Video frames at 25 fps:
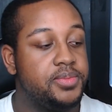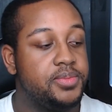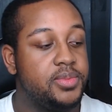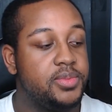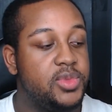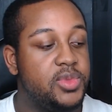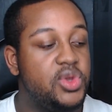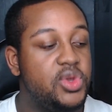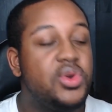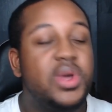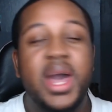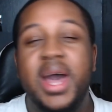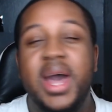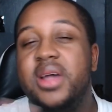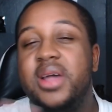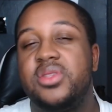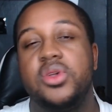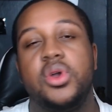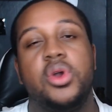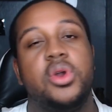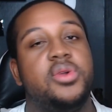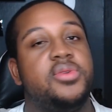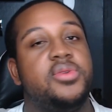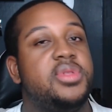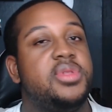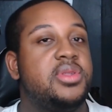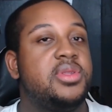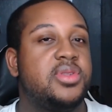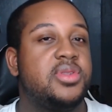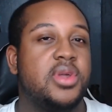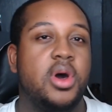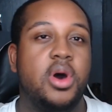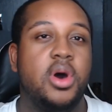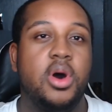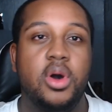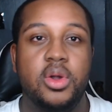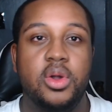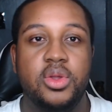you guys heard the
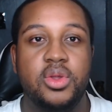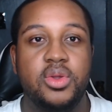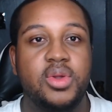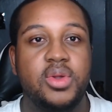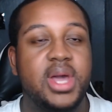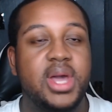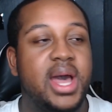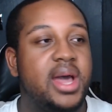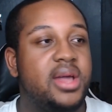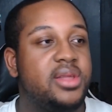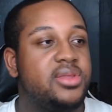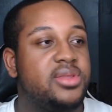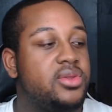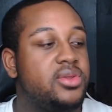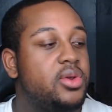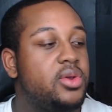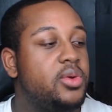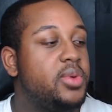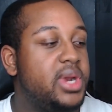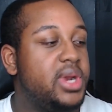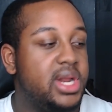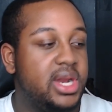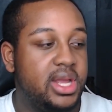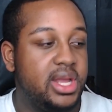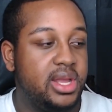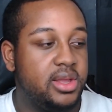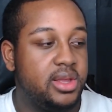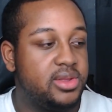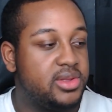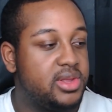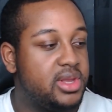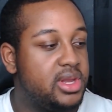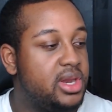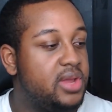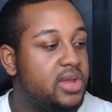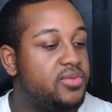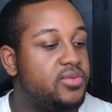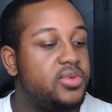song you guys know what it is
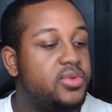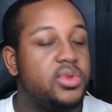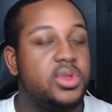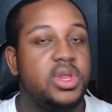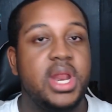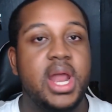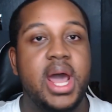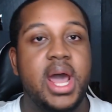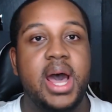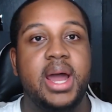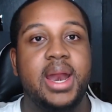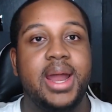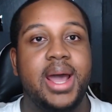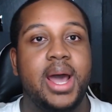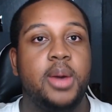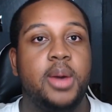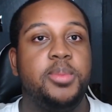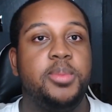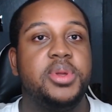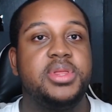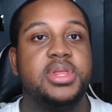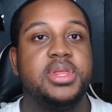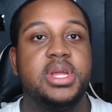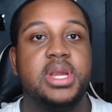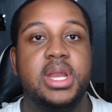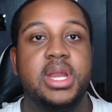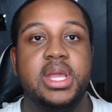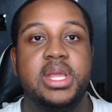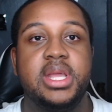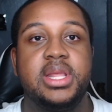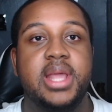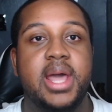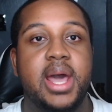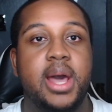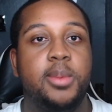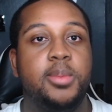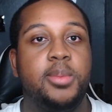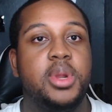and if you not i'll put the link
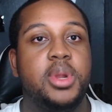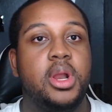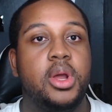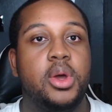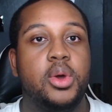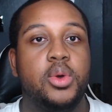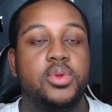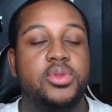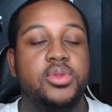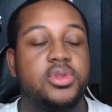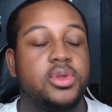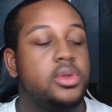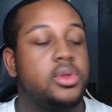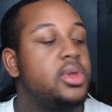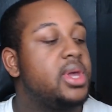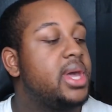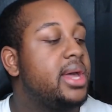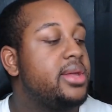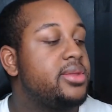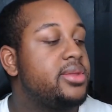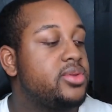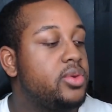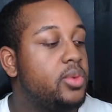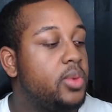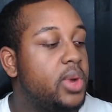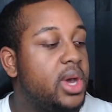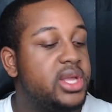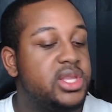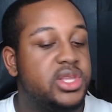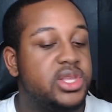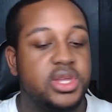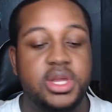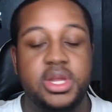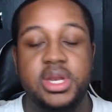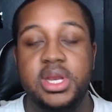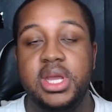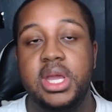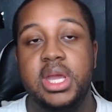down below so you guys can watch
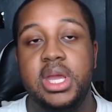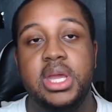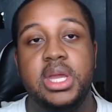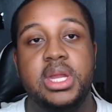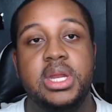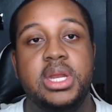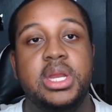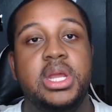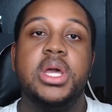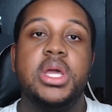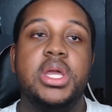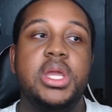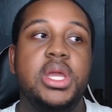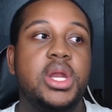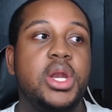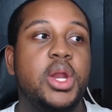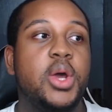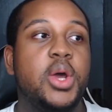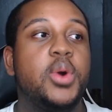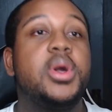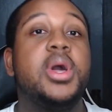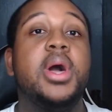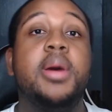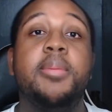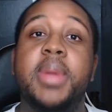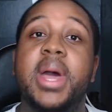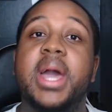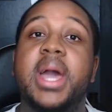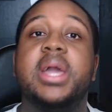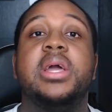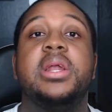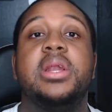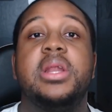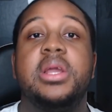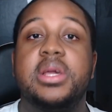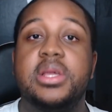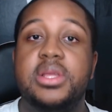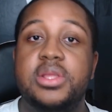it and you know come back
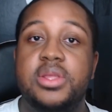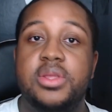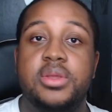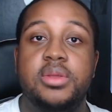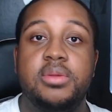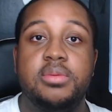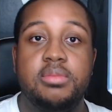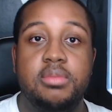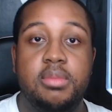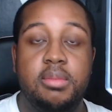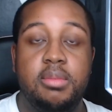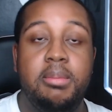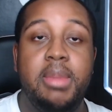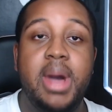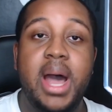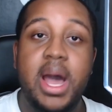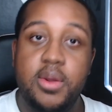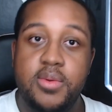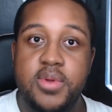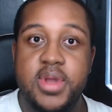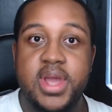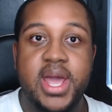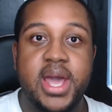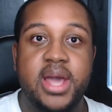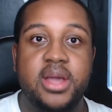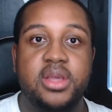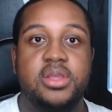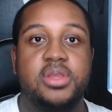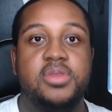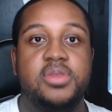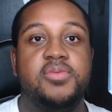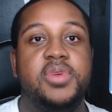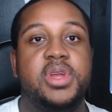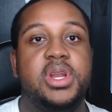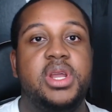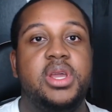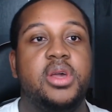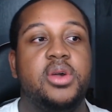and look at the my reaction
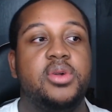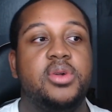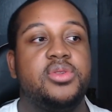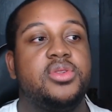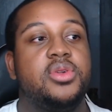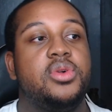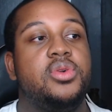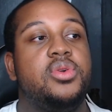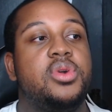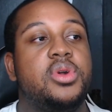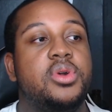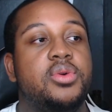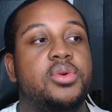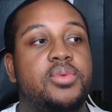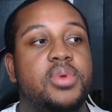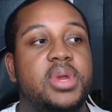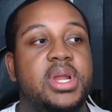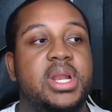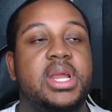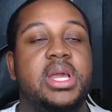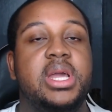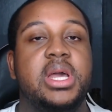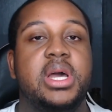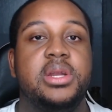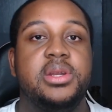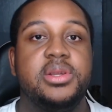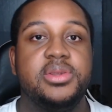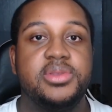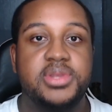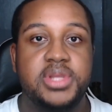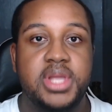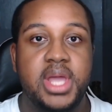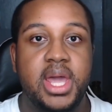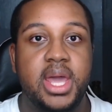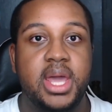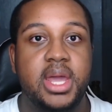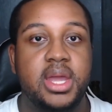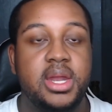video so you could really
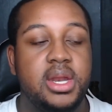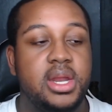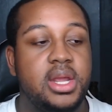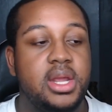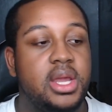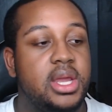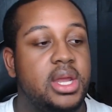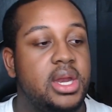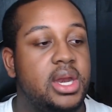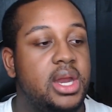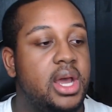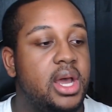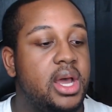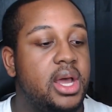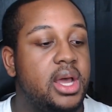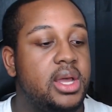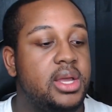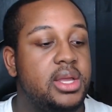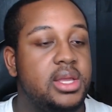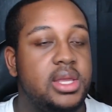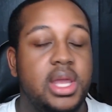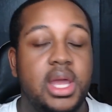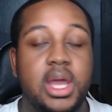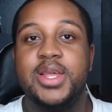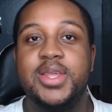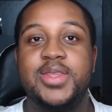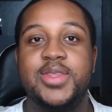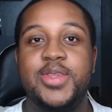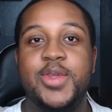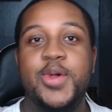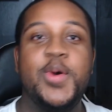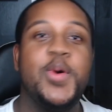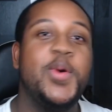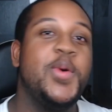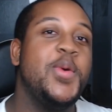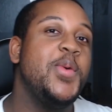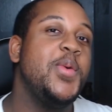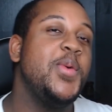understand and uh yeah
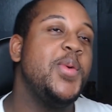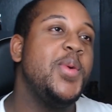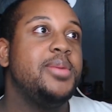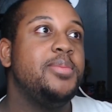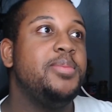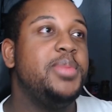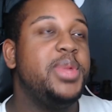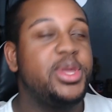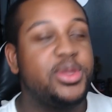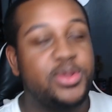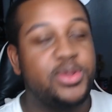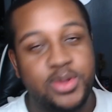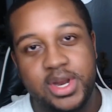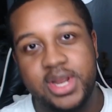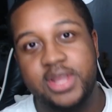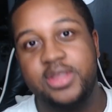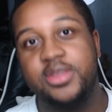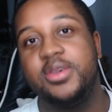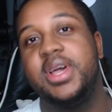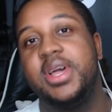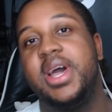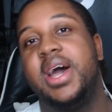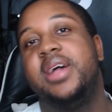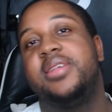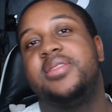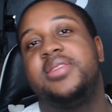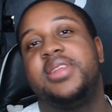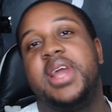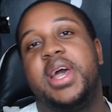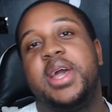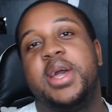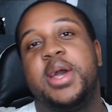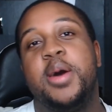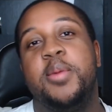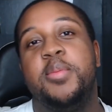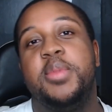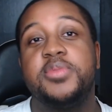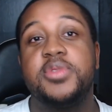so make sure that you guys like
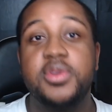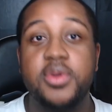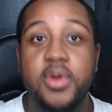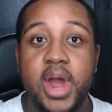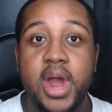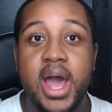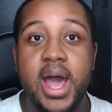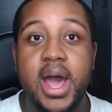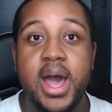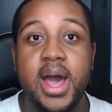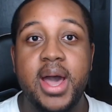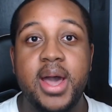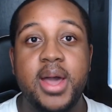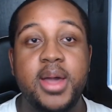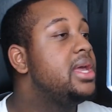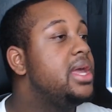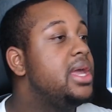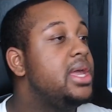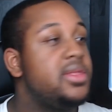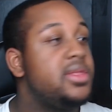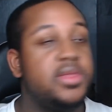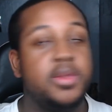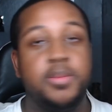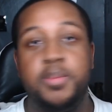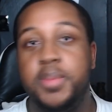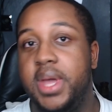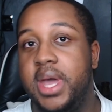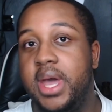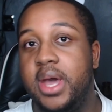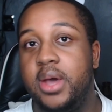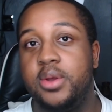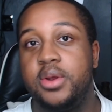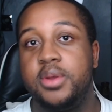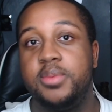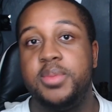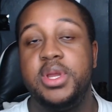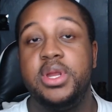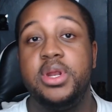comment subscribe hit the
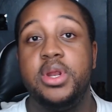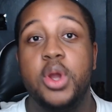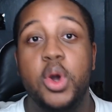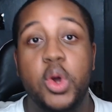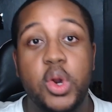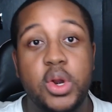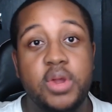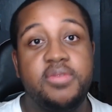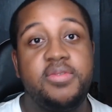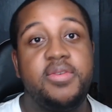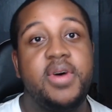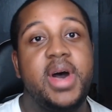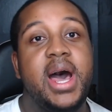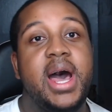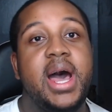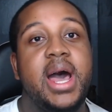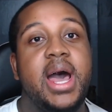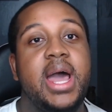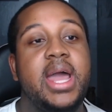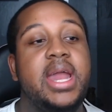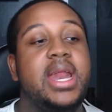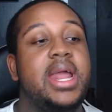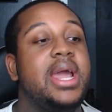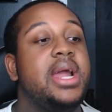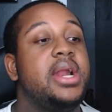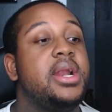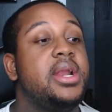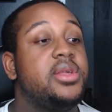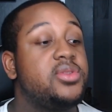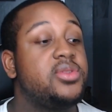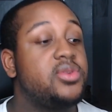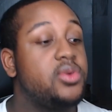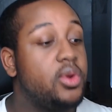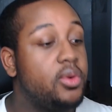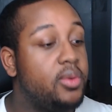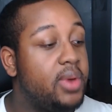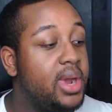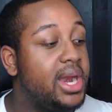bell to be notified and let's
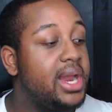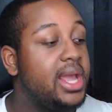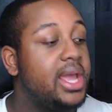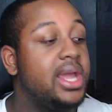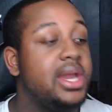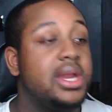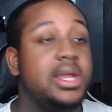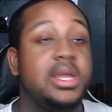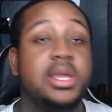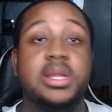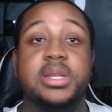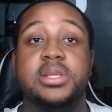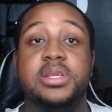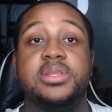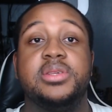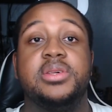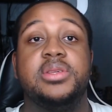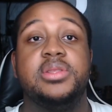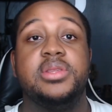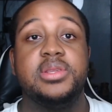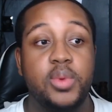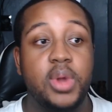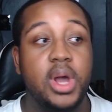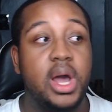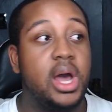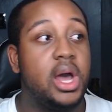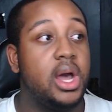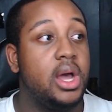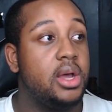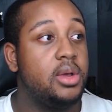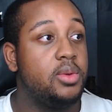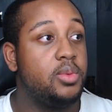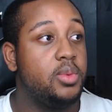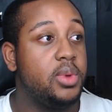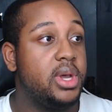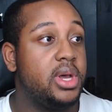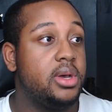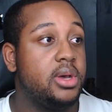go right ahead and get into this uh
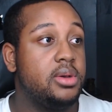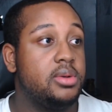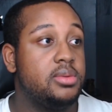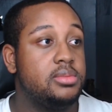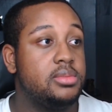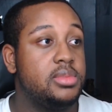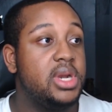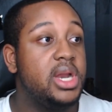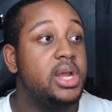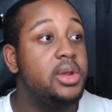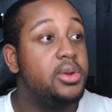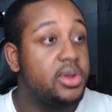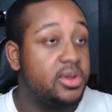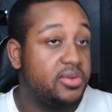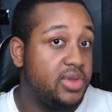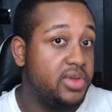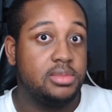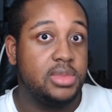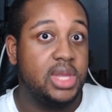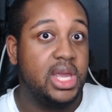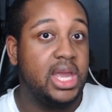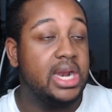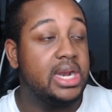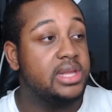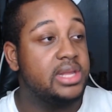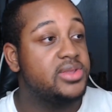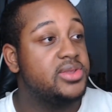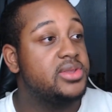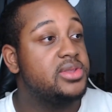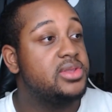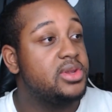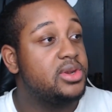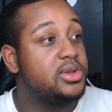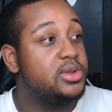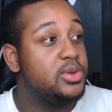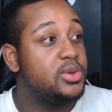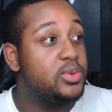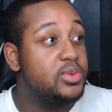well lyric video and listen to
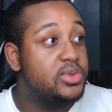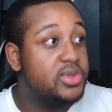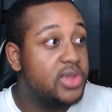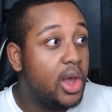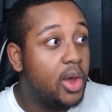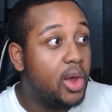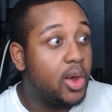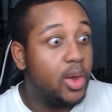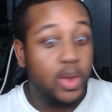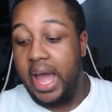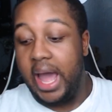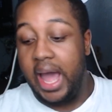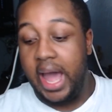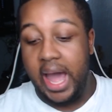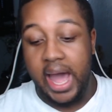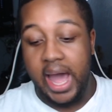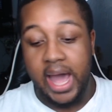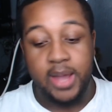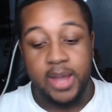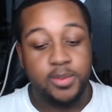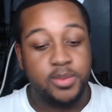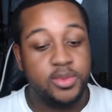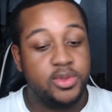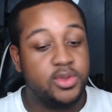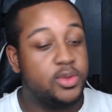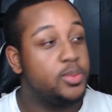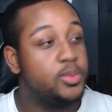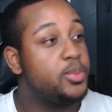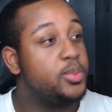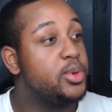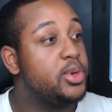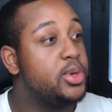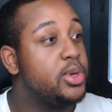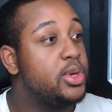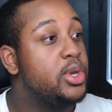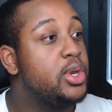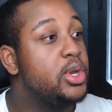the new song i'm super